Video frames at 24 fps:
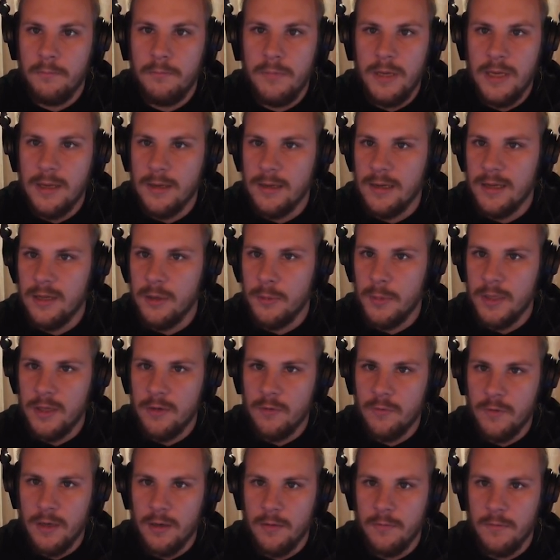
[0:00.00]
being a little bit
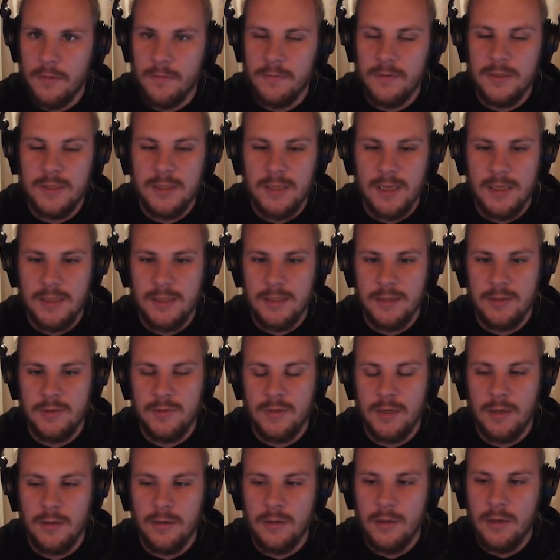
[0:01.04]
quicker with the sidechain
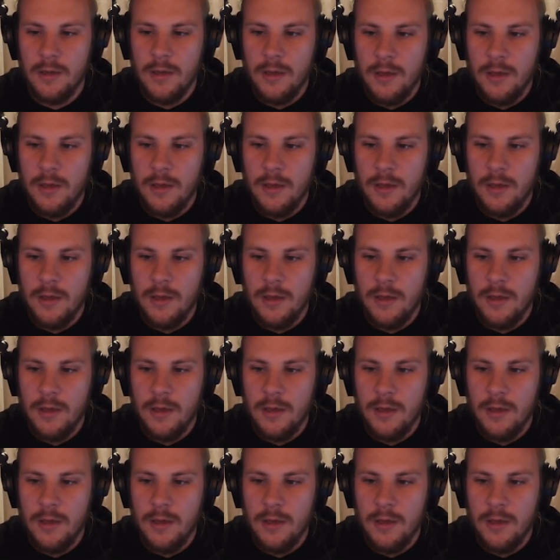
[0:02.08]
trigger.